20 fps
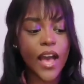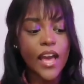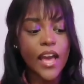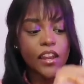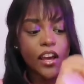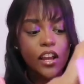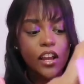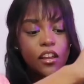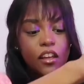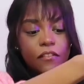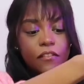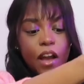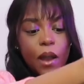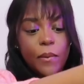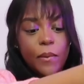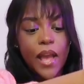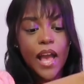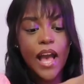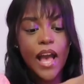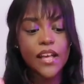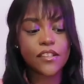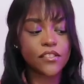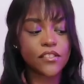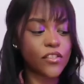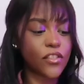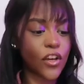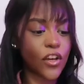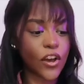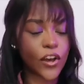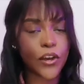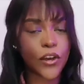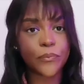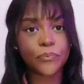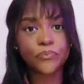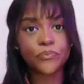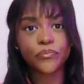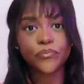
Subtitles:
And I love how it has the